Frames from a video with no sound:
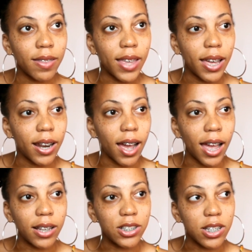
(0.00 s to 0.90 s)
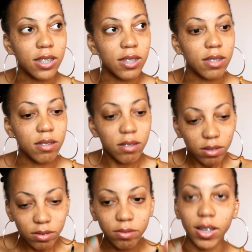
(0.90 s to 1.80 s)
that I
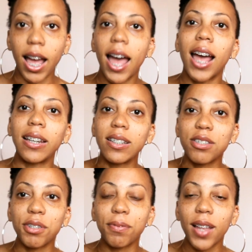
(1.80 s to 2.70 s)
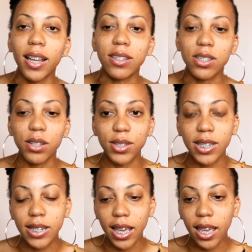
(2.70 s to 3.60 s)
just, I, I need to reflect. So
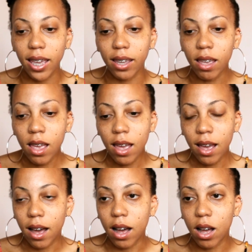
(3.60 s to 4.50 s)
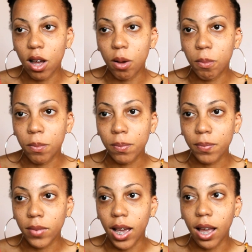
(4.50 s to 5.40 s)
today,
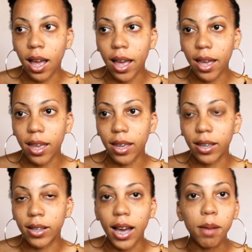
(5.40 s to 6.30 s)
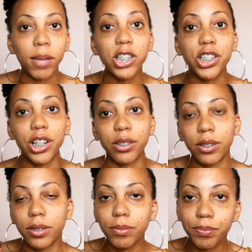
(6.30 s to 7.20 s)
um, I got my
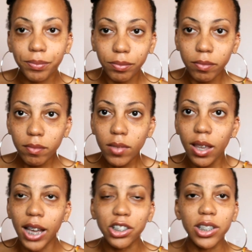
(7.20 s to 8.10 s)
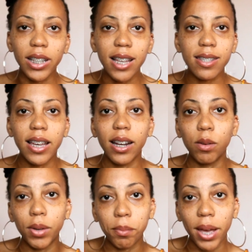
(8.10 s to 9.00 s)
journal Actually, last night I
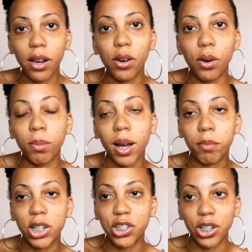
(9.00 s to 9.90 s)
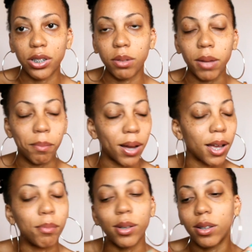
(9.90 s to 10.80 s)
went back home, got my journal, my
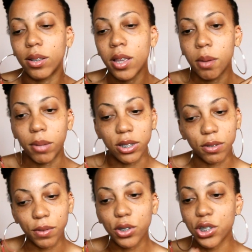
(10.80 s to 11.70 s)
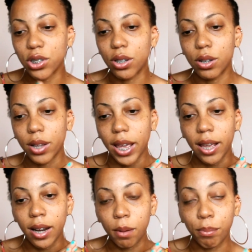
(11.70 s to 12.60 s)
Bible, my devotional,
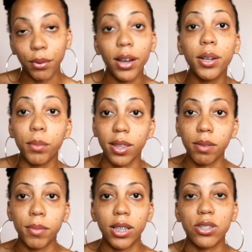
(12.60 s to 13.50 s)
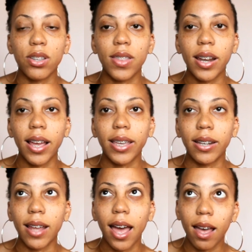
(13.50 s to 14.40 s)
and I brought it with me so that I
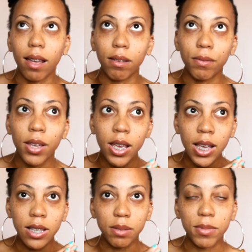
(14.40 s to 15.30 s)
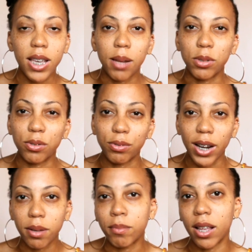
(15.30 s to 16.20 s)
can have some time to
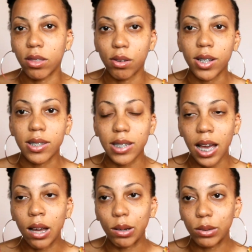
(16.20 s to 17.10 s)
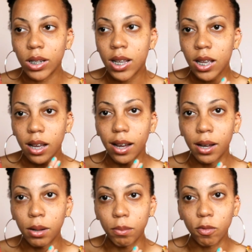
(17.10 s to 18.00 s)
write my thoughts out.
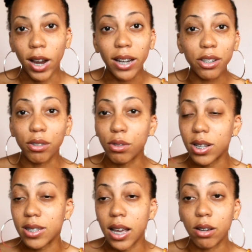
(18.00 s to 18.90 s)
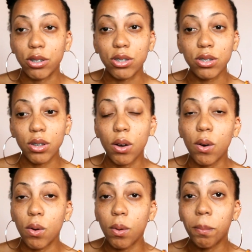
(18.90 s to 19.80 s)
Um, writing your thoughts out is
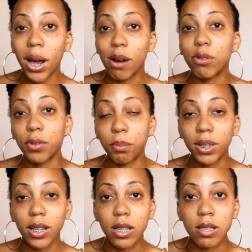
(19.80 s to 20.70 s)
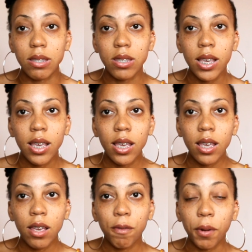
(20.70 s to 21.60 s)
so powerful because
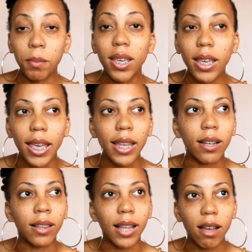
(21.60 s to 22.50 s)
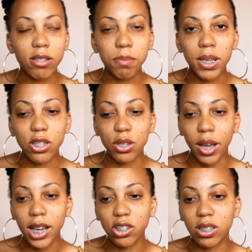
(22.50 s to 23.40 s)
for me, it allows me
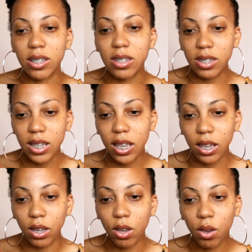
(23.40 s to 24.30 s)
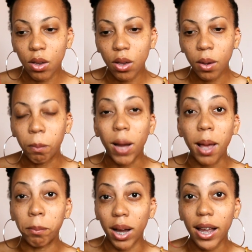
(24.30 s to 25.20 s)
to actually see
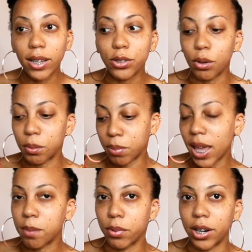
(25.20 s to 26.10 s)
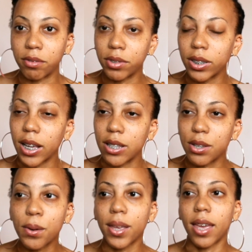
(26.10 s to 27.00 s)
my mind on paper and
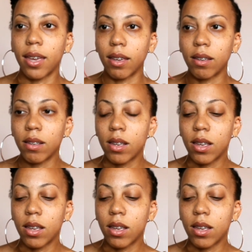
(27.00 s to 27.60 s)
realize, okay,